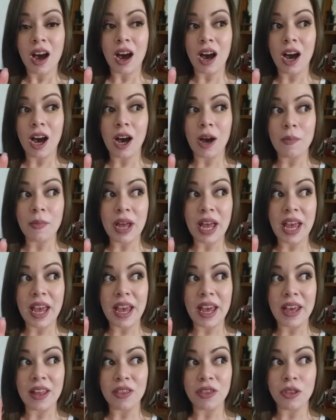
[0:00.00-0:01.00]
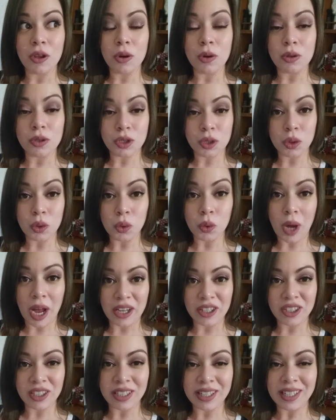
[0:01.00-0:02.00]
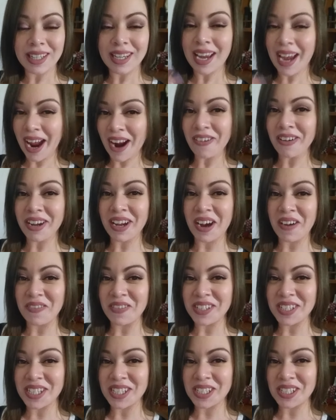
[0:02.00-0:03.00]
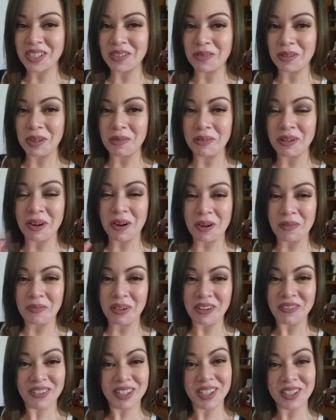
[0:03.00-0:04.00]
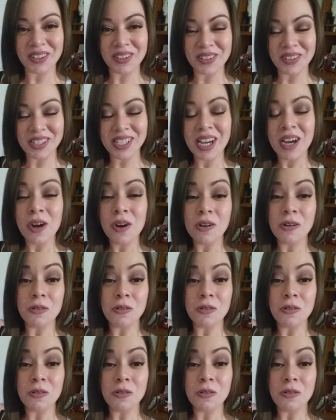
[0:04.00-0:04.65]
and those who actually carry conversations with me on my videos,